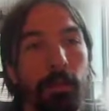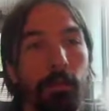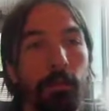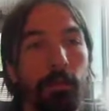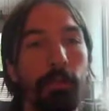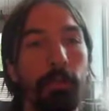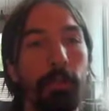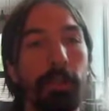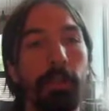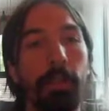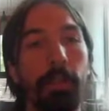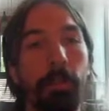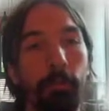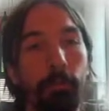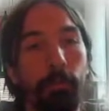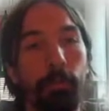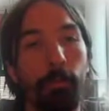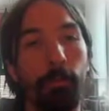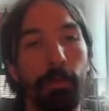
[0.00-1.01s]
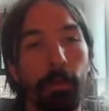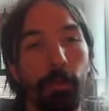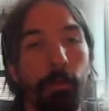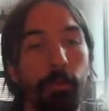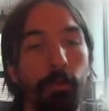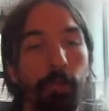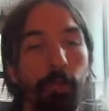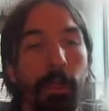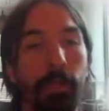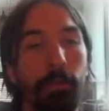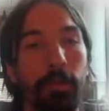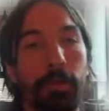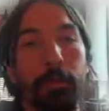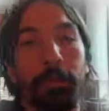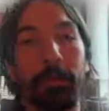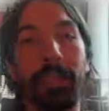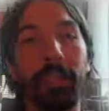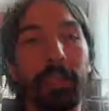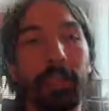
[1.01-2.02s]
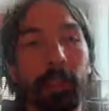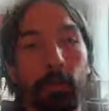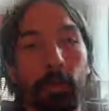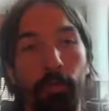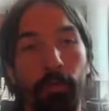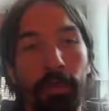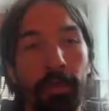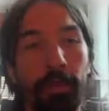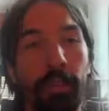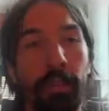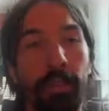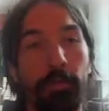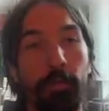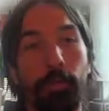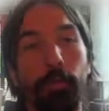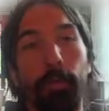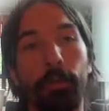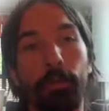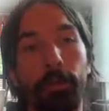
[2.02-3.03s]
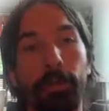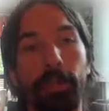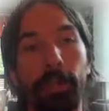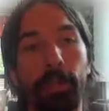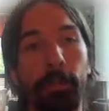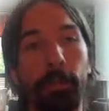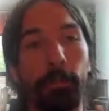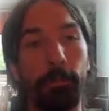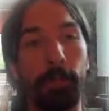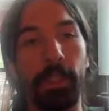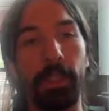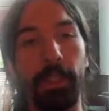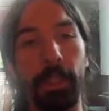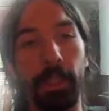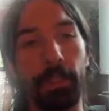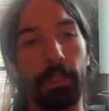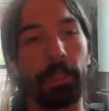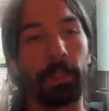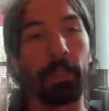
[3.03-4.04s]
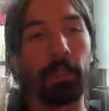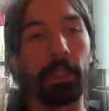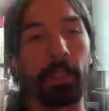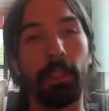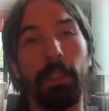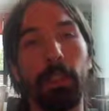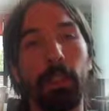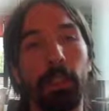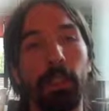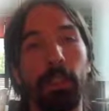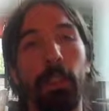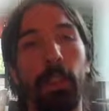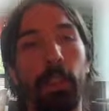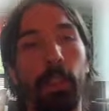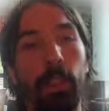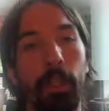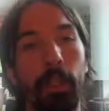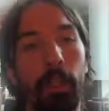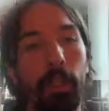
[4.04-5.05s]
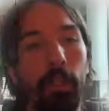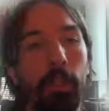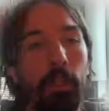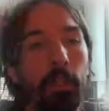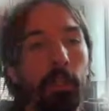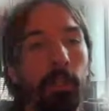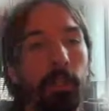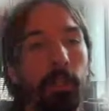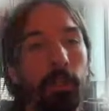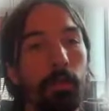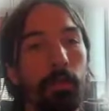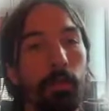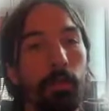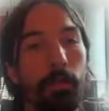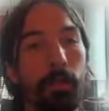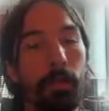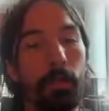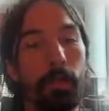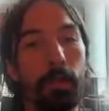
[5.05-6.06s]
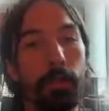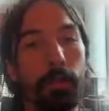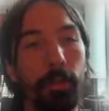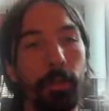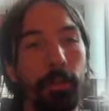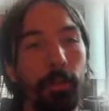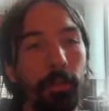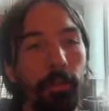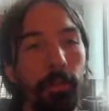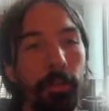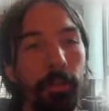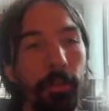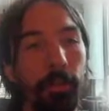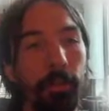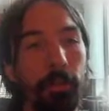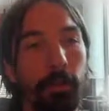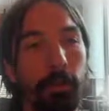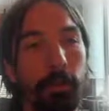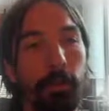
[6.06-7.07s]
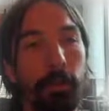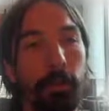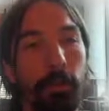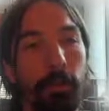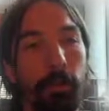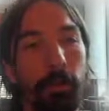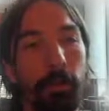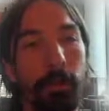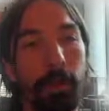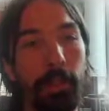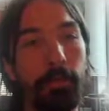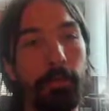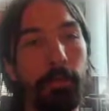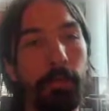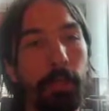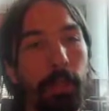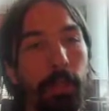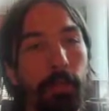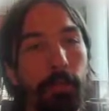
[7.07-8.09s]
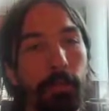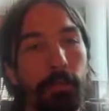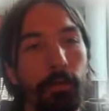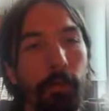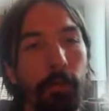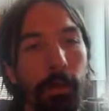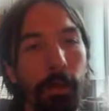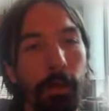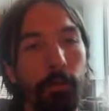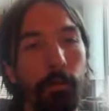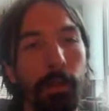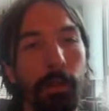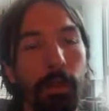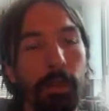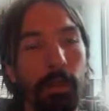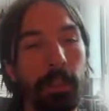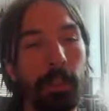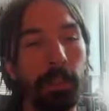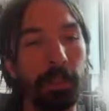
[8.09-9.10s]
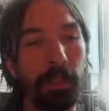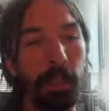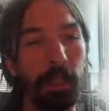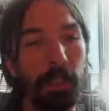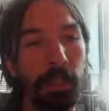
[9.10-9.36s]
so that it goes from 0 to 1 so that we can interpret it as a percentage of pixels that are uh, or, uh, under a certain uh, value. So if I quickly check